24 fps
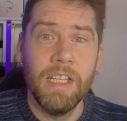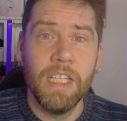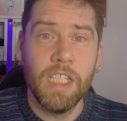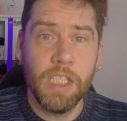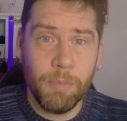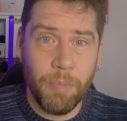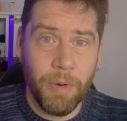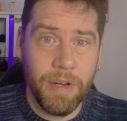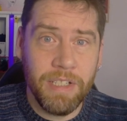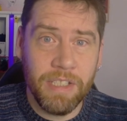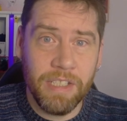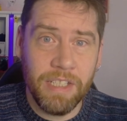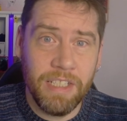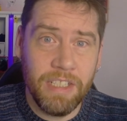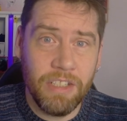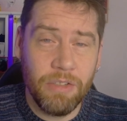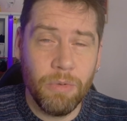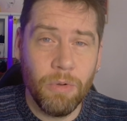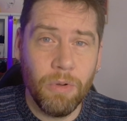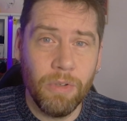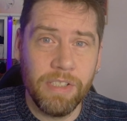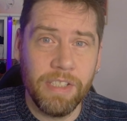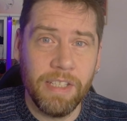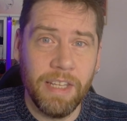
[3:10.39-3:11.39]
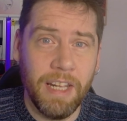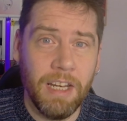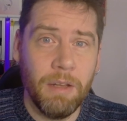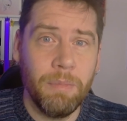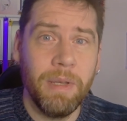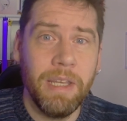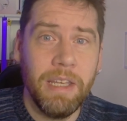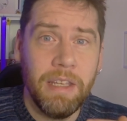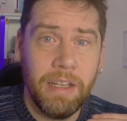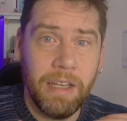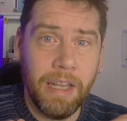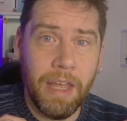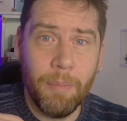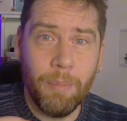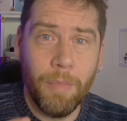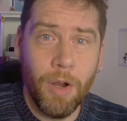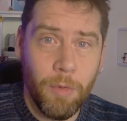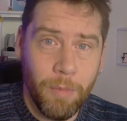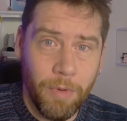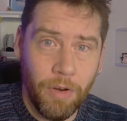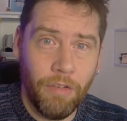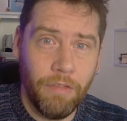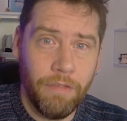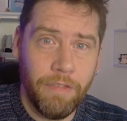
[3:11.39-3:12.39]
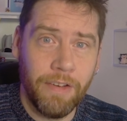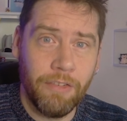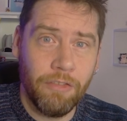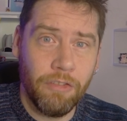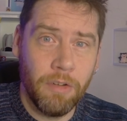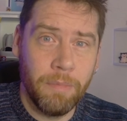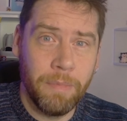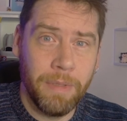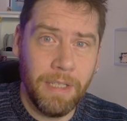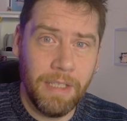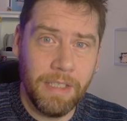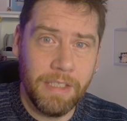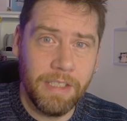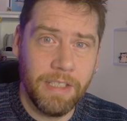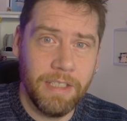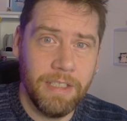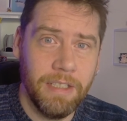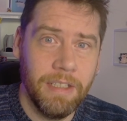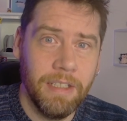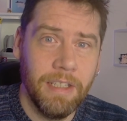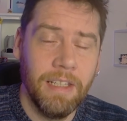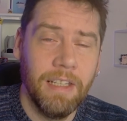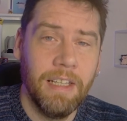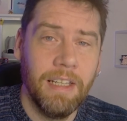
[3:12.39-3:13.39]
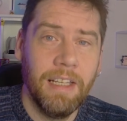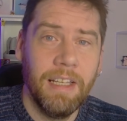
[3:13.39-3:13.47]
sprinting towards an enemy in that moment of vulnerability,